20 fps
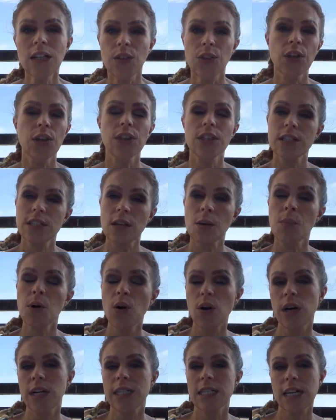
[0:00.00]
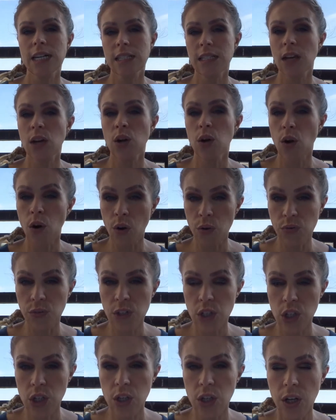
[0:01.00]
that the summer holidays are going to offer
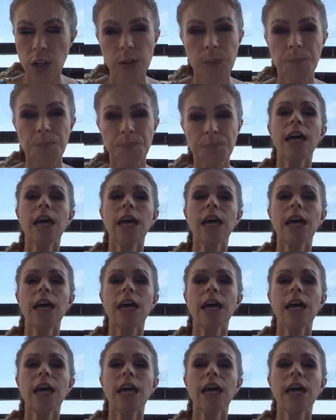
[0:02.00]
to you.